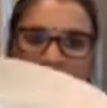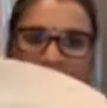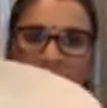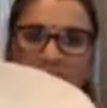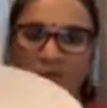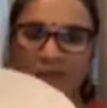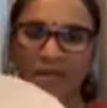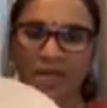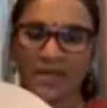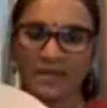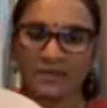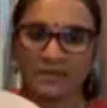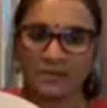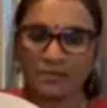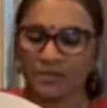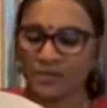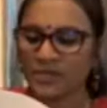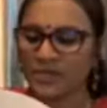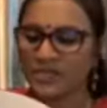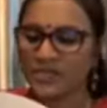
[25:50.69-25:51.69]
Go ahead,
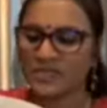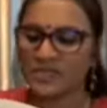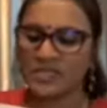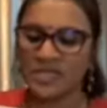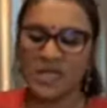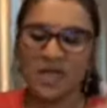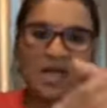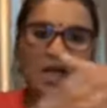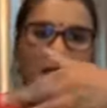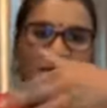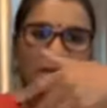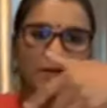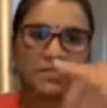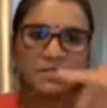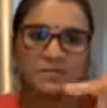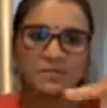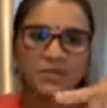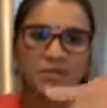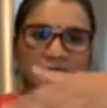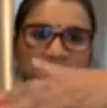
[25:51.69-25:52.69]
put this. I would
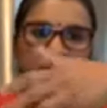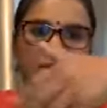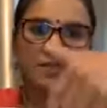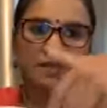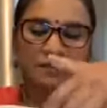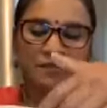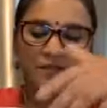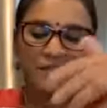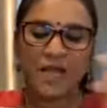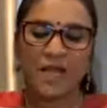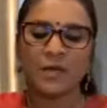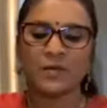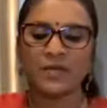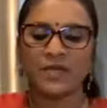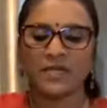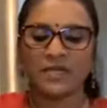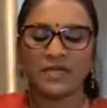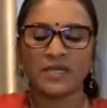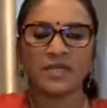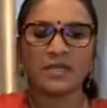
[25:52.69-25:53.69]
sprinkle some flour
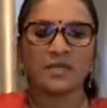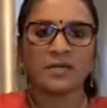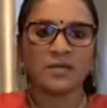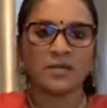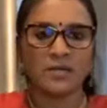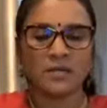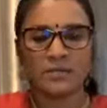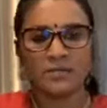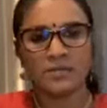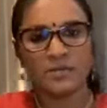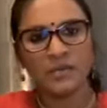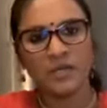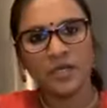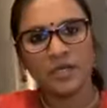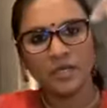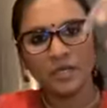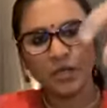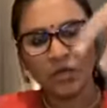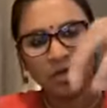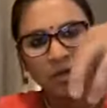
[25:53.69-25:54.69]
in here,
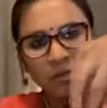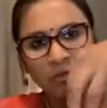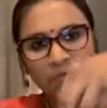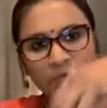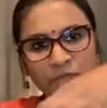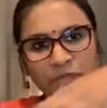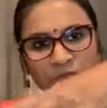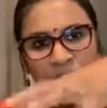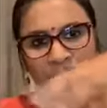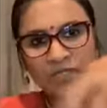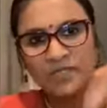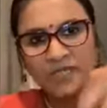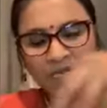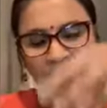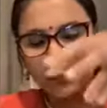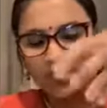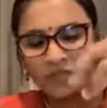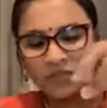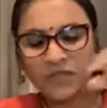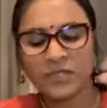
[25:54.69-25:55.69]
you know, put the
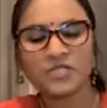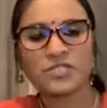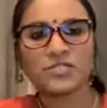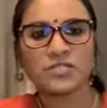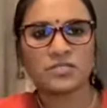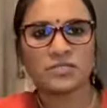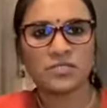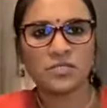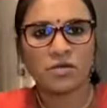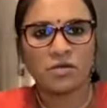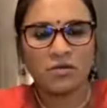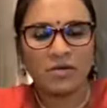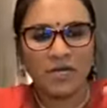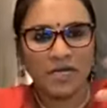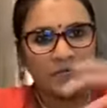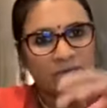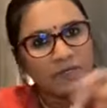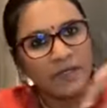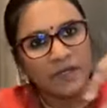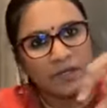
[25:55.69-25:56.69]
nice structured dough,
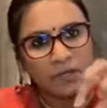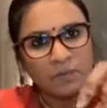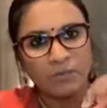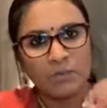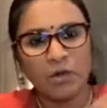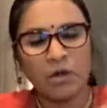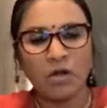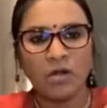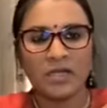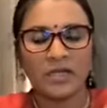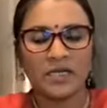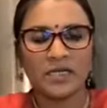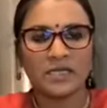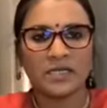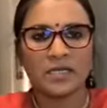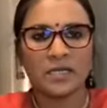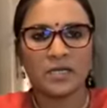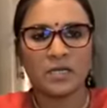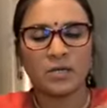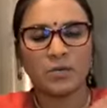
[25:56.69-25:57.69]
kind of like the ball
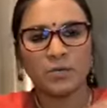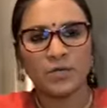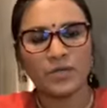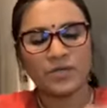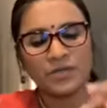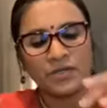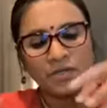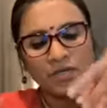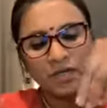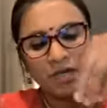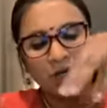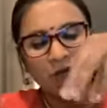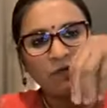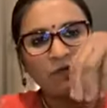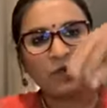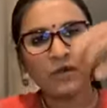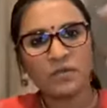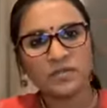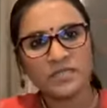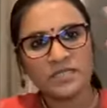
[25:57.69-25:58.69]
in here with the
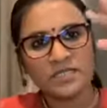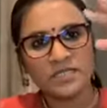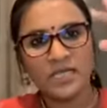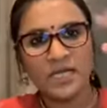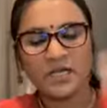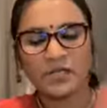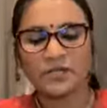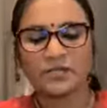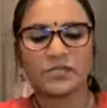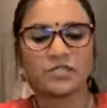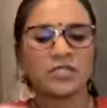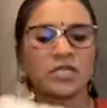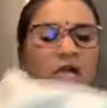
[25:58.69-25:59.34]
folded side on the